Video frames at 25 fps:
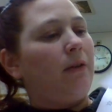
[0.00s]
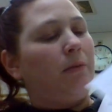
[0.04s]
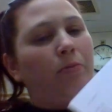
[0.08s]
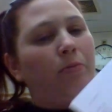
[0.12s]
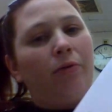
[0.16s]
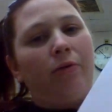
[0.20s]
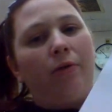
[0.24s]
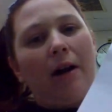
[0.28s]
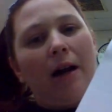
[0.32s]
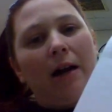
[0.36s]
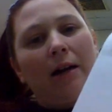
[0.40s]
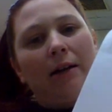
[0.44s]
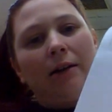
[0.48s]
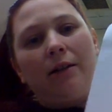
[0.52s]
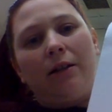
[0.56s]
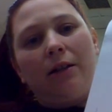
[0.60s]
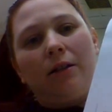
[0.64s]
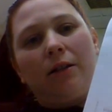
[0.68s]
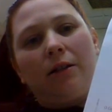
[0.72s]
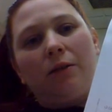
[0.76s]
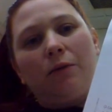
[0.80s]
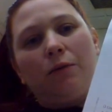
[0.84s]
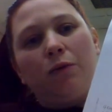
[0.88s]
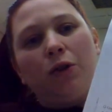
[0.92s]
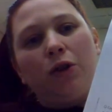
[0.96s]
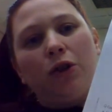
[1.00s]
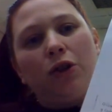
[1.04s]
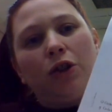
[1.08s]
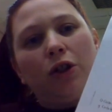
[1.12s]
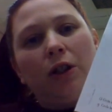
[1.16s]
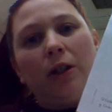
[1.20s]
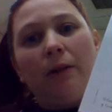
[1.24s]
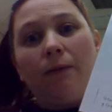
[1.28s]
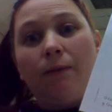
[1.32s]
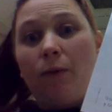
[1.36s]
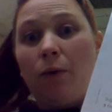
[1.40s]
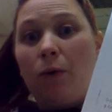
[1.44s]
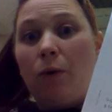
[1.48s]
practice
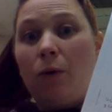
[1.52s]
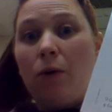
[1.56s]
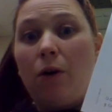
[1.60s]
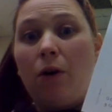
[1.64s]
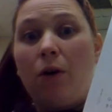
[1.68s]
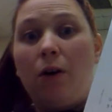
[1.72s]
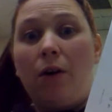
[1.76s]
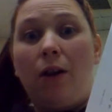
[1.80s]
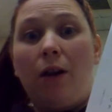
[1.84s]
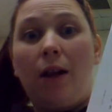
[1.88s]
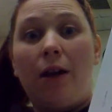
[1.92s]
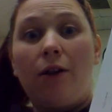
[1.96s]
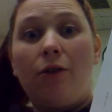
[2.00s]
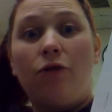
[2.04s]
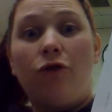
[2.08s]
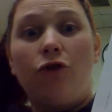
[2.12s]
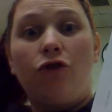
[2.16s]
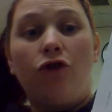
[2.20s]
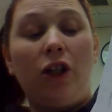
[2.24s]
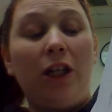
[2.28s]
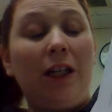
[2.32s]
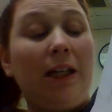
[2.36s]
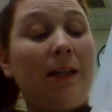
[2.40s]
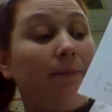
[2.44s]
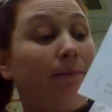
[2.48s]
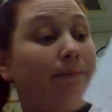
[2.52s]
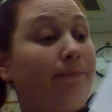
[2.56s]
worksheet for our letter G.